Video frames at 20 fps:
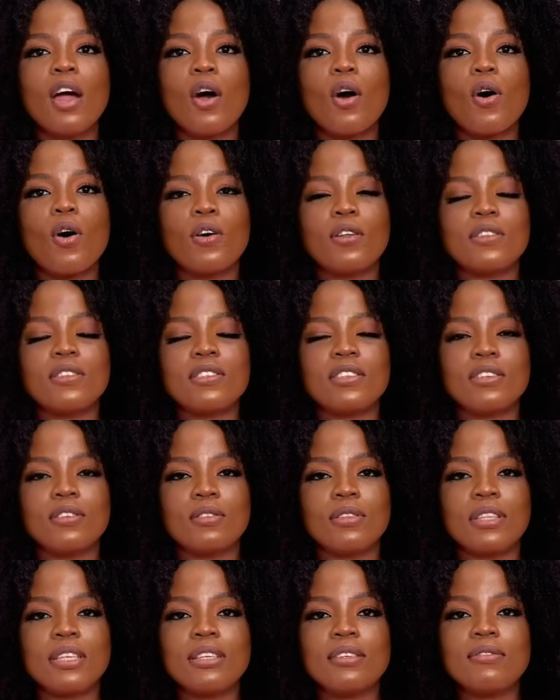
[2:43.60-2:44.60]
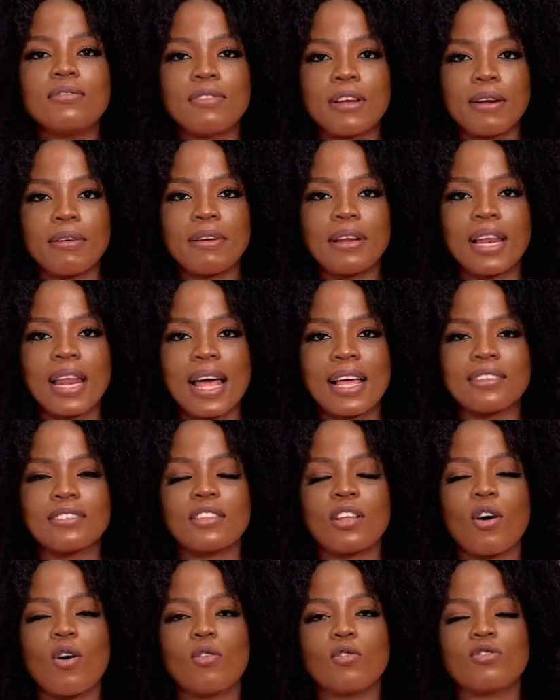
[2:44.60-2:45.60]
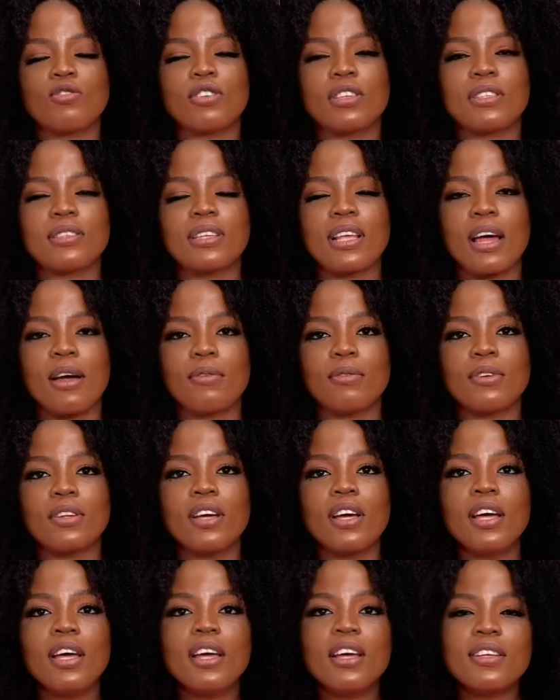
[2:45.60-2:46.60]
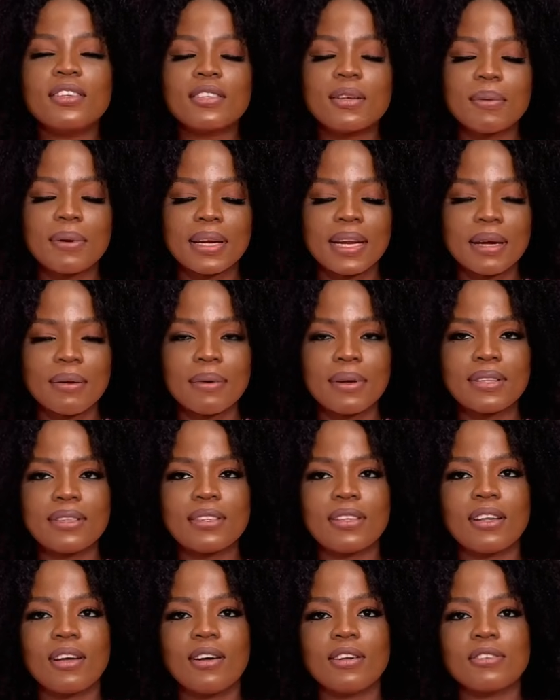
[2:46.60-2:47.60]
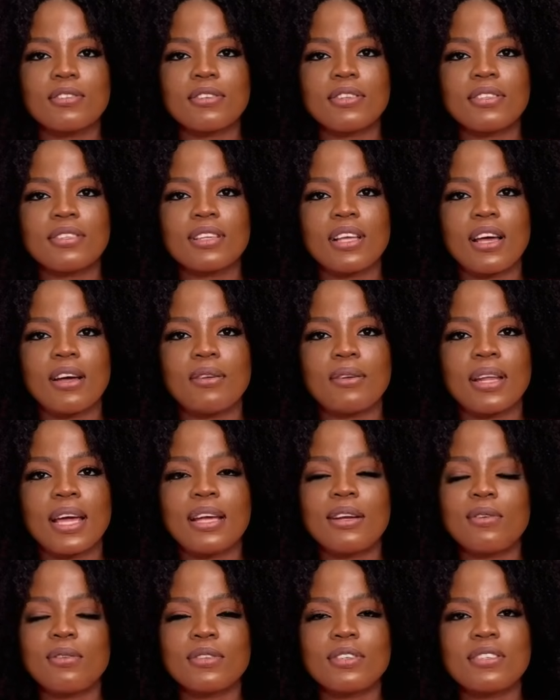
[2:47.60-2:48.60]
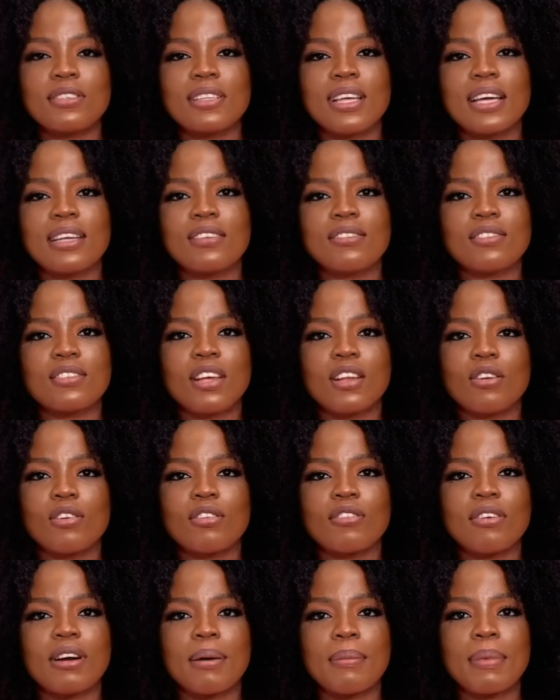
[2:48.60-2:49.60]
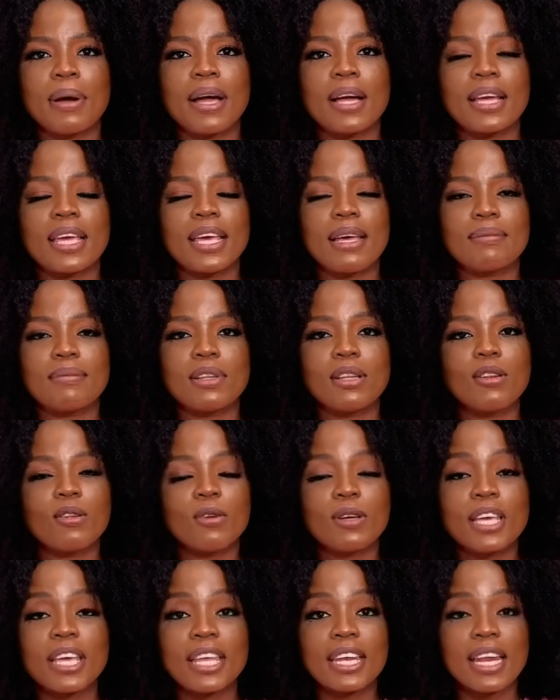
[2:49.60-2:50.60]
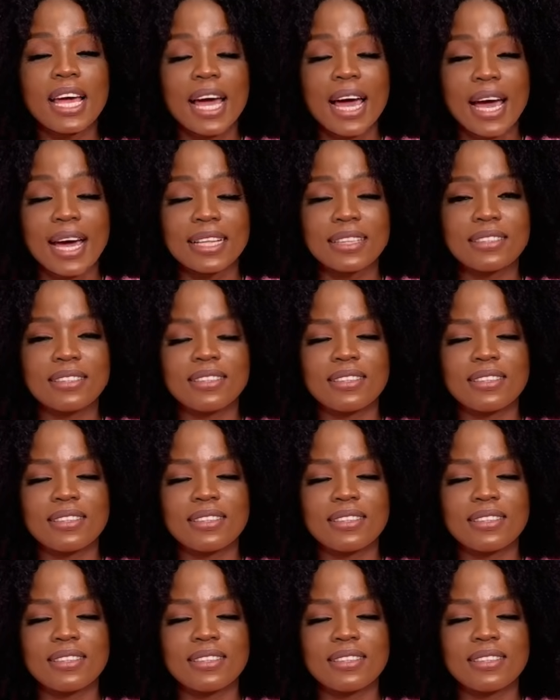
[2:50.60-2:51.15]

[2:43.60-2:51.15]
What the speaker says: until this very last ultrasound. So when I went to the ultrasound, I noticed that the sonographer kept looking at